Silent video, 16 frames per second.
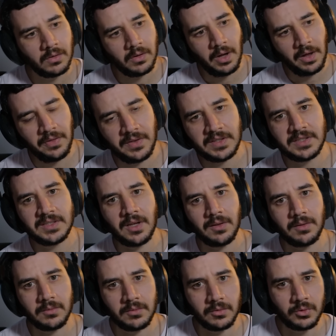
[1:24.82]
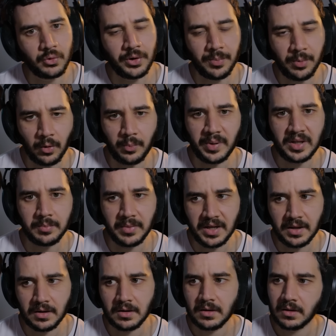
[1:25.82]
And this is a triple beat
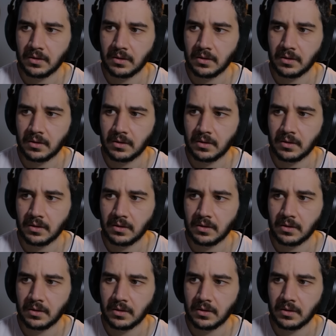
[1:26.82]
meter.